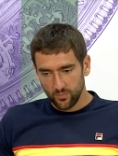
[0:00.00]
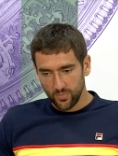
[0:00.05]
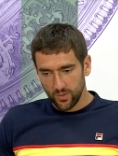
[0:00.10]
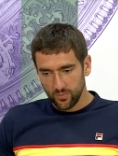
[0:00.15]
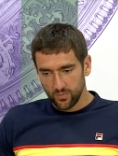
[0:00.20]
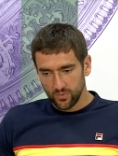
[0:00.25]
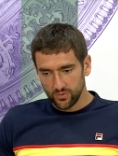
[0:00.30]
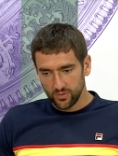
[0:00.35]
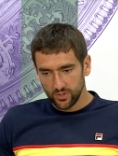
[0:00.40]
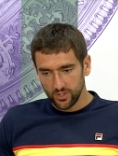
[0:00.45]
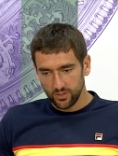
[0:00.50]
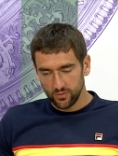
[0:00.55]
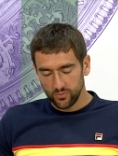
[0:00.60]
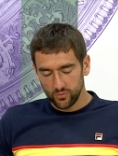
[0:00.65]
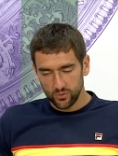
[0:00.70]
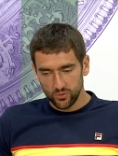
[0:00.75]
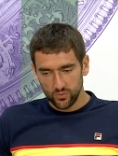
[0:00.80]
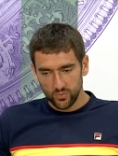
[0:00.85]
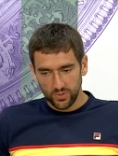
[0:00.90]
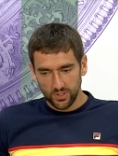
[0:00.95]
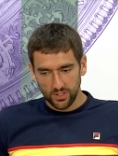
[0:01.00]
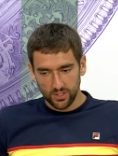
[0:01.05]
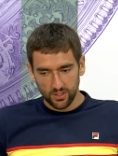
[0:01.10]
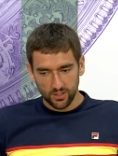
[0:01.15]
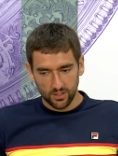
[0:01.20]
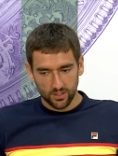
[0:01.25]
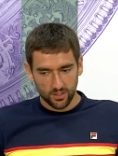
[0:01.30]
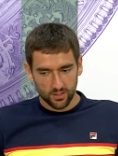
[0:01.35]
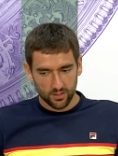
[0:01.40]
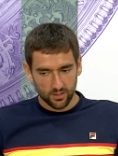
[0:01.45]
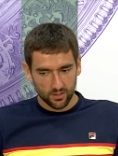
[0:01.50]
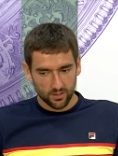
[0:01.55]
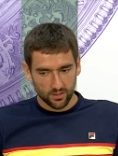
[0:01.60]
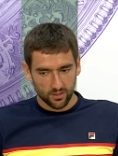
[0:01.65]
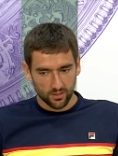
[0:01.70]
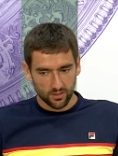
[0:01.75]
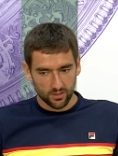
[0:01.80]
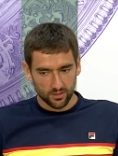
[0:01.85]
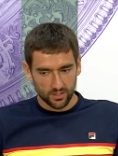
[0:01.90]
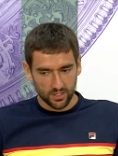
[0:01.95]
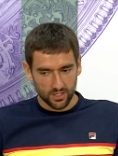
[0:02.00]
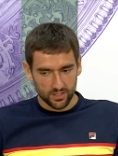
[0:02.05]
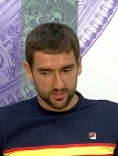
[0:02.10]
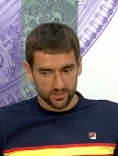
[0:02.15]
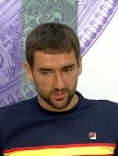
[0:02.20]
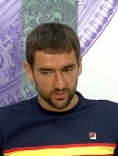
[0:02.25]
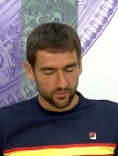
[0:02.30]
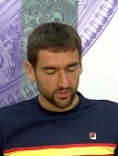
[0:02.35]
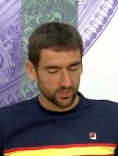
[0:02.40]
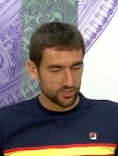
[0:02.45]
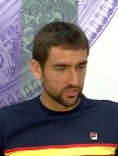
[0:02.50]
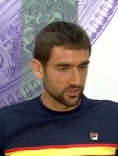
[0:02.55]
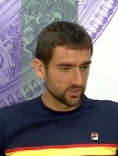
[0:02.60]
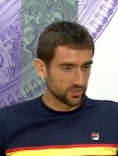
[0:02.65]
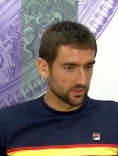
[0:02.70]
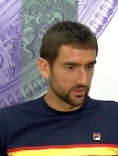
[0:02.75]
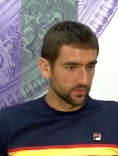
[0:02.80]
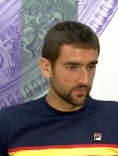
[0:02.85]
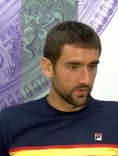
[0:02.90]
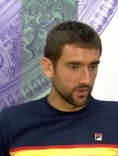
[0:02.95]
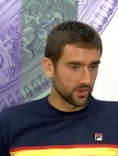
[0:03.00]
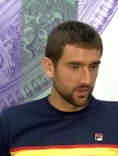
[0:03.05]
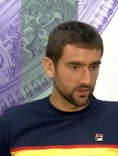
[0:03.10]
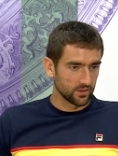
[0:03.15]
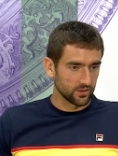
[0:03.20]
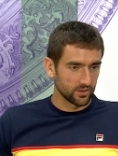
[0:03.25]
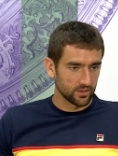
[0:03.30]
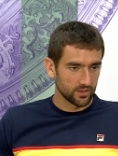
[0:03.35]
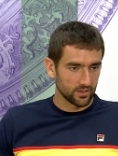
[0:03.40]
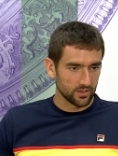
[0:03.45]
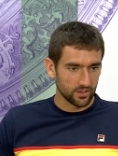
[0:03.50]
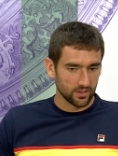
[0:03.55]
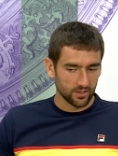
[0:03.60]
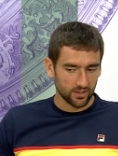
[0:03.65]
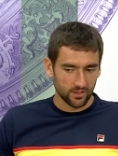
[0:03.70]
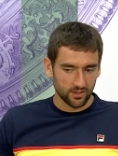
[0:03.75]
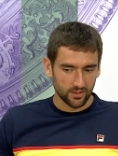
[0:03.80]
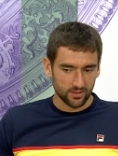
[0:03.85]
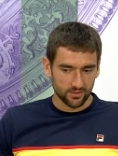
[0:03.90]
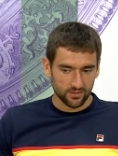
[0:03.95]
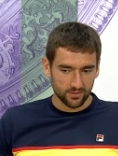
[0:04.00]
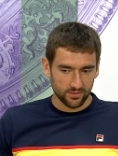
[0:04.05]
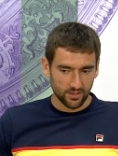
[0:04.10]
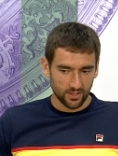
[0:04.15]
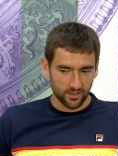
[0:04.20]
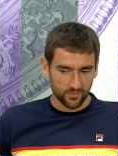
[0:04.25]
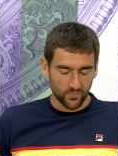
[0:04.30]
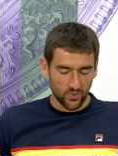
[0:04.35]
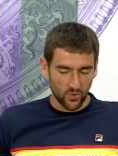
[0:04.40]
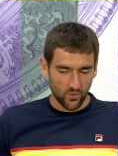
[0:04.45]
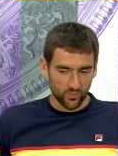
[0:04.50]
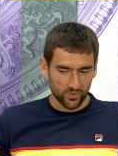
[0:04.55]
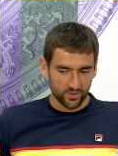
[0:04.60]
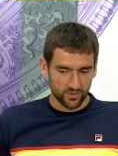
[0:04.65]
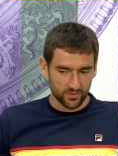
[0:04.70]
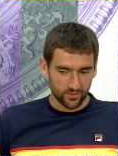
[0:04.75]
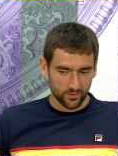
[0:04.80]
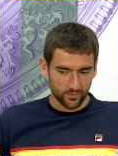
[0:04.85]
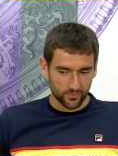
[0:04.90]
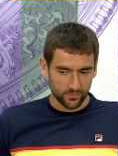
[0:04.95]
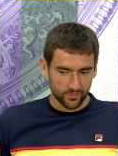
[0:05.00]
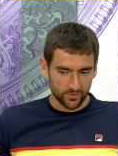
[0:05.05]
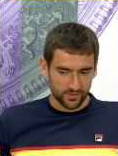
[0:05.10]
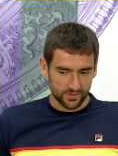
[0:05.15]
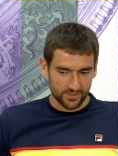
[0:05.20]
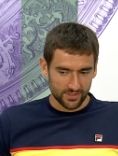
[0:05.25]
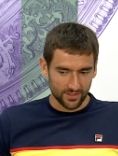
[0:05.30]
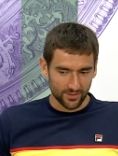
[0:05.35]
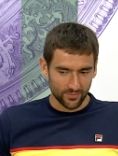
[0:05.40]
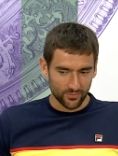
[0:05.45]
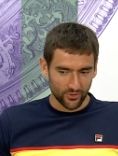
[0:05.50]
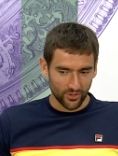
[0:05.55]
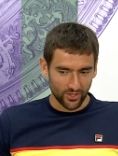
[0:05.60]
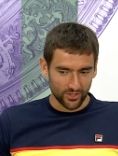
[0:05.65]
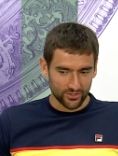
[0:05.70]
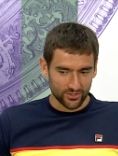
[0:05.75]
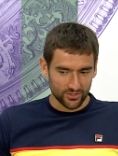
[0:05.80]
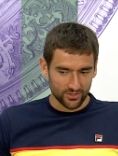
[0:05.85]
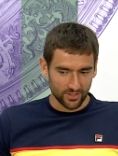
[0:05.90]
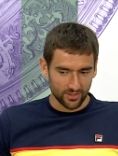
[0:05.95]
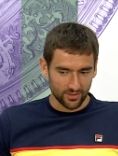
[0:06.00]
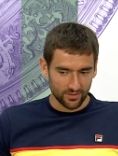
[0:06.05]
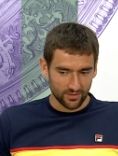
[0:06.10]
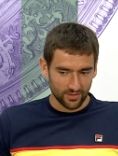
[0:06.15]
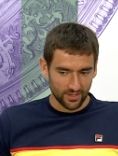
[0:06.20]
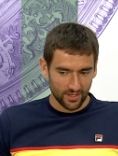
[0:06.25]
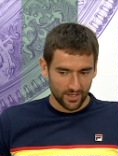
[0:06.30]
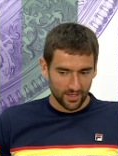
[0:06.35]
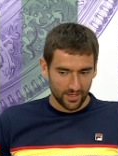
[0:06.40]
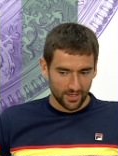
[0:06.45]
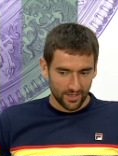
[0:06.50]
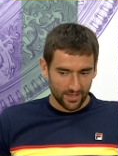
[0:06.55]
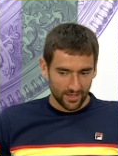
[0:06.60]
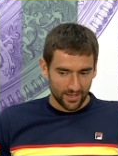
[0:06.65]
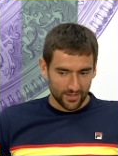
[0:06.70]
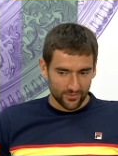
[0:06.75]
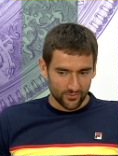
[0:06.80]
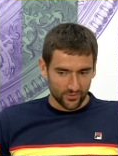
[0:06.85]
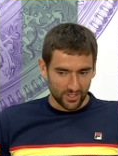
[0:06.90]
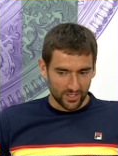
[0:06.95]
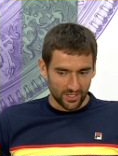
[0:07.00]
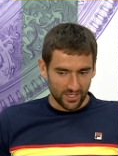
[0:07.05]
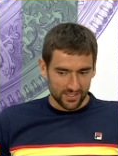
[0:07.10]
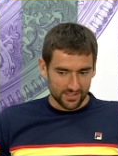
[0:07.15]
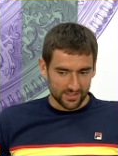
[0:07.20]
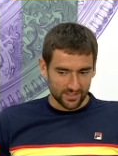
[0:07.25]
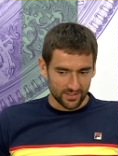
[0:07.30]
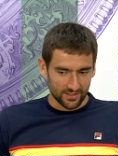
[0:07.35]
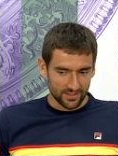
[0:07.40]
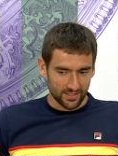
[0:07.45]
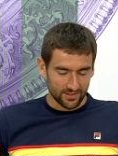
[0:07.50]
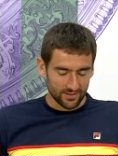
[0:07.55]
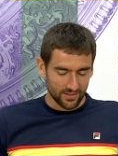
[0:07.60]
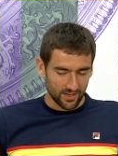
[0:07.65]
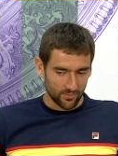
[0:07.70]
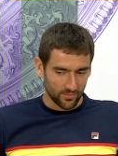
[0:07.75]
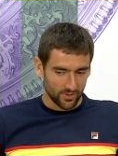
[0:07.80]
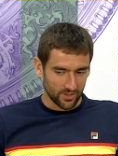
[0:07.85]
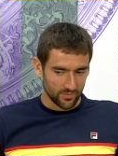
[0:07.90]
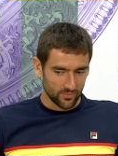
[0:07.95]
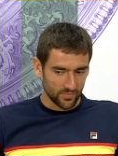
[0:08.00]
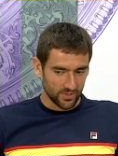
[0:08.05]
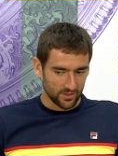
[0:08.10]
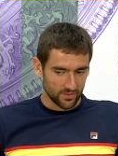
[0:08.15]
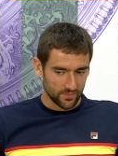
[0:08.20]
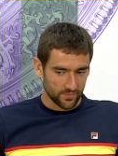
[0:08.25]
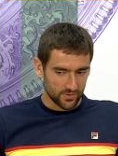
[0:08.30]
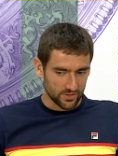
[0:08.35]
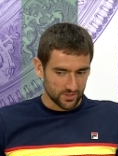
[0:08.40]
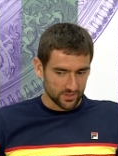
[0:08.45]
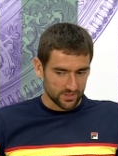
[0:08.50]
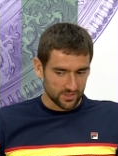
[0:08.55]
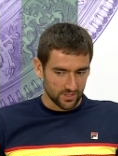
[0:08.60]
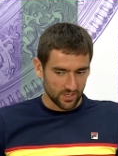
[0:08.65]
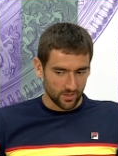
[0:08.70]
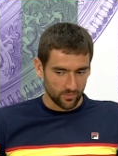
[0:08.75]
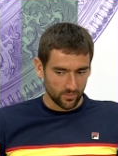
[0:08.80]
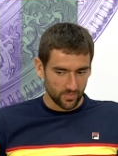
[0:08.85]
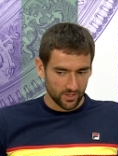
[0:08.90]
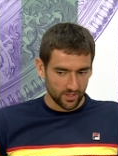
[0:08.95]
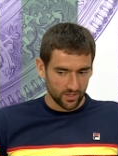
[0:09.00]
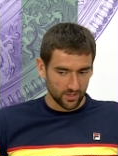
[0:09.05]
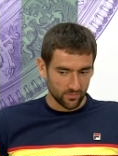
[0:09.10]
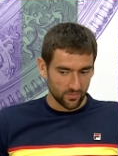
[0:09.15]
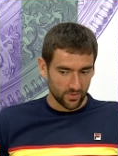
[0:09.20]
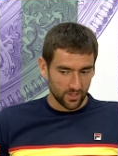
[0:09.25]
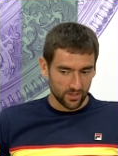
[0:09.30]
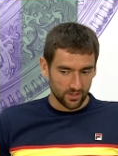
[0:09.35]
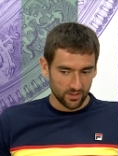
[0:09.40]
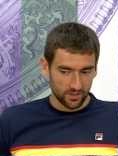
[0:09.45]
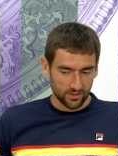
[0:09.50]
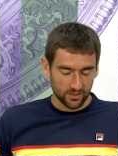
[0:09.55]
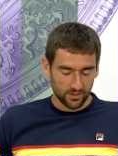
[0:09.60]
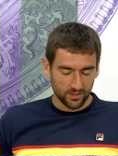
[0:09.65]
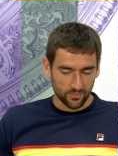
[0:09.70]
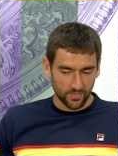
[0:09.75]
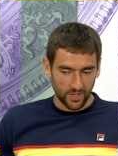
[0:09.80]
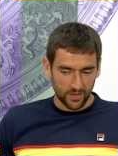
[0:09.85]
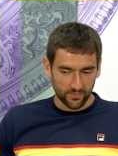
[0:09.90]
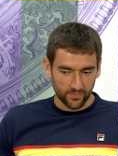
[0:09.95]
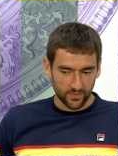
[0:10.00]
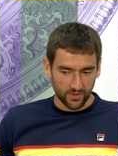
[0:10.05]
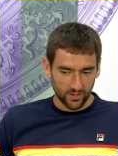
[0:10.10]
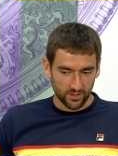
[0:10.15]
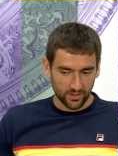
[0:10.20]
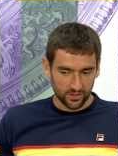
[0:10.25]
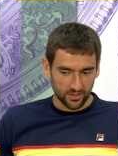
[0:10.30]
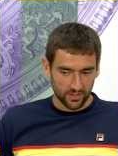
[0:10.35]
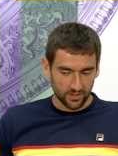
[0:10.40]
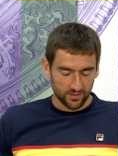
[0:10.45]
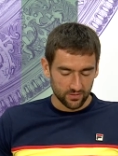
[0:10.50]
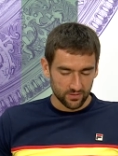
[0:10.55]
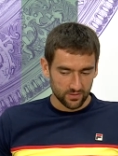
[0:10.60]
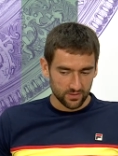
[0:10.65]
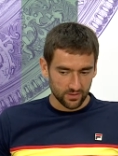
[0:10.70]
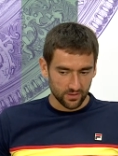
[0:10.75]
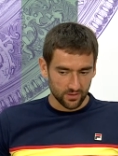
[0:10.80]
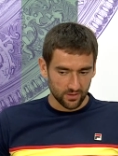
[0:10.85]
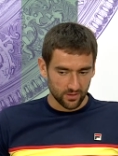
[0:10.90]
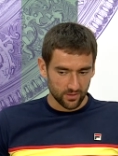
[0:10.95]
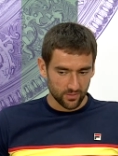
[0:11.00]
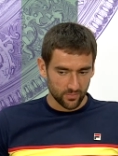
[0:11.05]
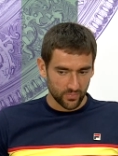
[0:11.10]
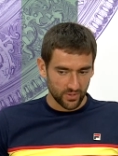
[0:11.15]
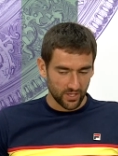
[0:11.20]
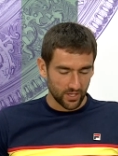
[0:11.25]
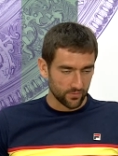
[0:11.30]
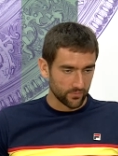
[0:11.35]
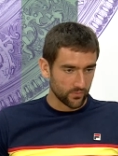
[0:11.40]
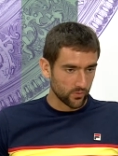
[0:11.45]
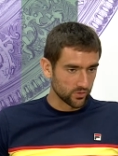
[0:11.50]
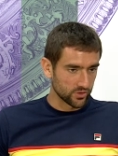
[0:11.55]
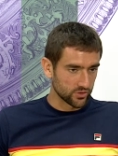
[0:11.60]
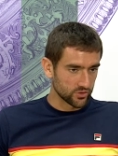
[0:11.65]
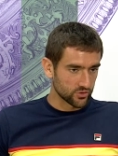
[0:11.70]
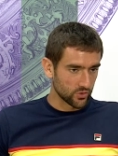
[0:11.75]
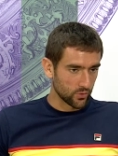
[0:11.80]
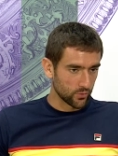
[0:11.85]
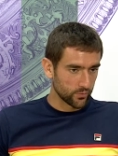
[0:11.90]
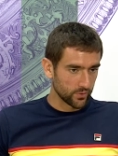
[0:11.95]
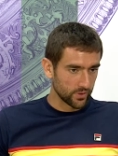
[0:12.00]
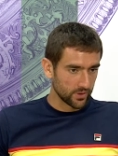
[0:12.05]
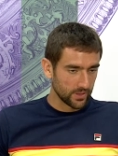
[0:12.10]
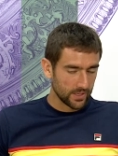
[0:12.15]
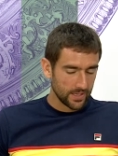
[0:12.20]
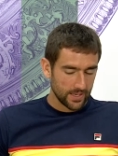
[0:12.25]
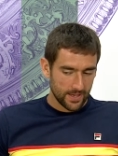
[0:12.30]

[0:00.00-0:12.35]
memory would be last year reaching the final and that moment of celebration and realizing that I'm going to be the first time in my final and playing for the trophy.